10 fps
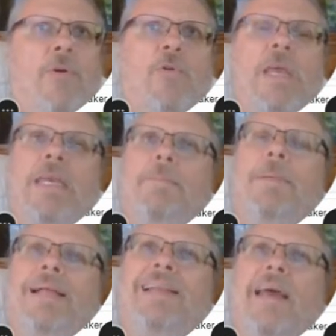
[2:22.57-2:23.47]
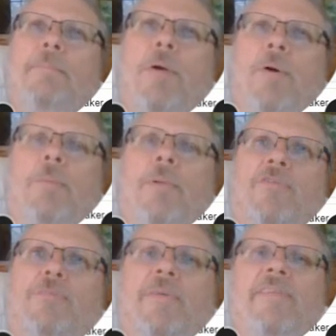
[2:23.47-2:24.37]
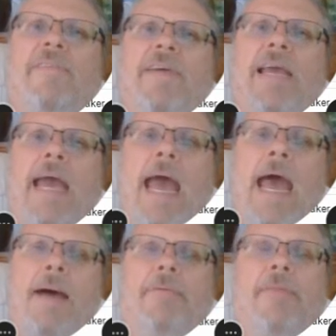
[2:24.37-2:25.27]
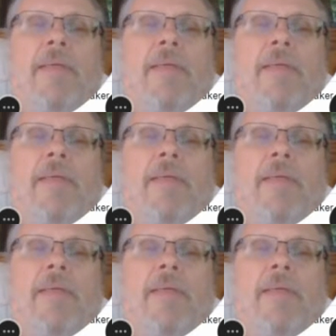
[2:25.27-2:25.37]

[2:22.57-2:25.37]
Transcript: you need to build a mobile specific app.